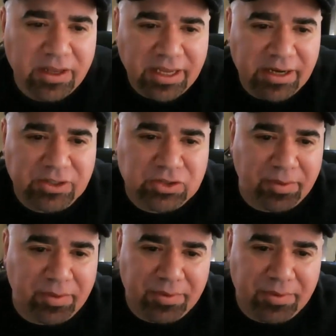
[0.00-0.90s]
in a
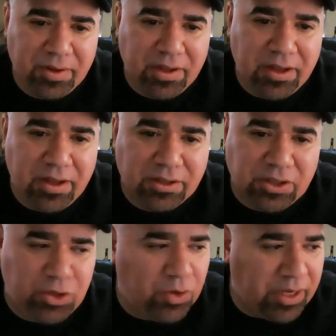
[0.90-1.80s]
strip. So
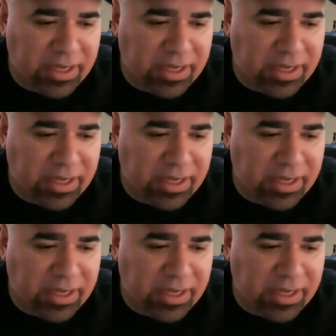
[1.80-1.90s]
you can get a